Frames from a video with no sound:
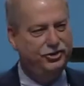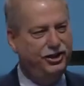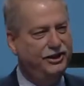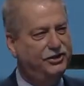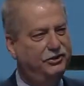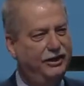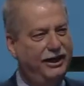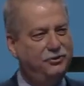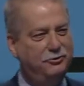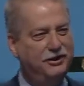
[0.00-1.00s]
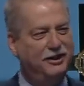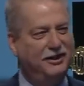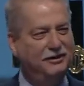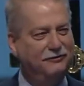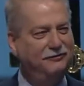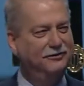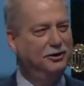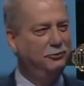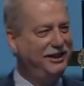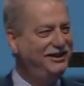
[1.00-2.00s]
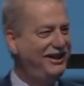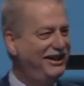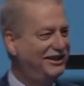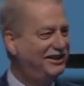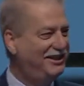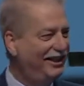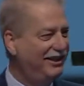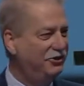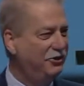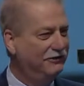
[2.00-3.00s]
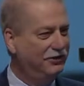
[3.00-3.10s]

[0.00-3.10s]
She is a graduate of Louisiana State